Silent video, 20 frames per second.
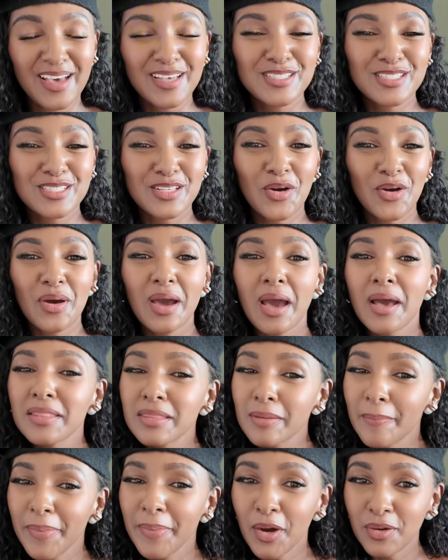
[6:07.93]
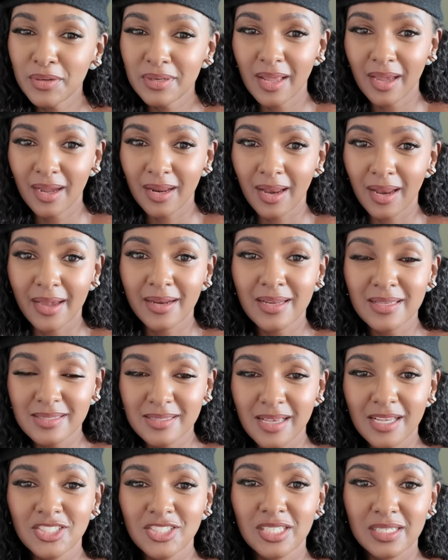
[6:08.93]
So the boat neckline
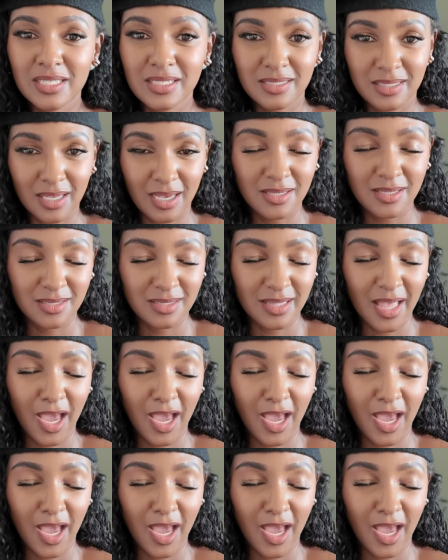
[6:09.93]
essentially does